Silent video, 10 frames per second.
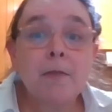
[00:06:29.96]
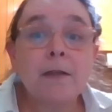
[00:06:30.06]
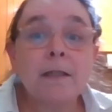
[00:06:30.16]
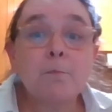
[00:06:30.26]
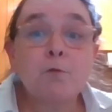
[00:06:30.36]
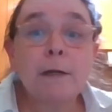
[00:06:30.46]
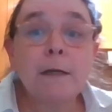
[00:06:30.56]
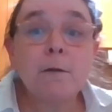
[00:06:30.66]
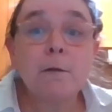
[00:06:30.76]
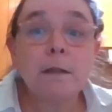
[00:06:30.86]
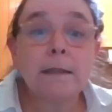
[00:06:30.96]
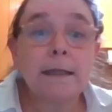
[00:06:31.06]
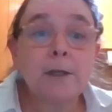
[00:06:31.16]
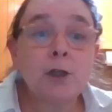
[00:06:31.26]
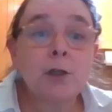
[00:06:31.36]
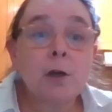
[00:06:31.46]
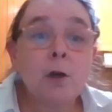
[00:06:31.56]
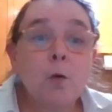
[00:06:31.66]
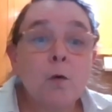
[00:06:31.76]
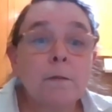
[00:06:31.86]
this pre cooked dish
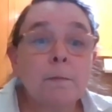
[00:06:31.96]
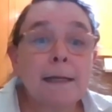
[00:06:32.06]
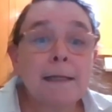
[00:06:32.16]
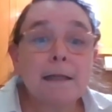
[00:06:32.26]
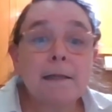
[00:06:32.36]
was placed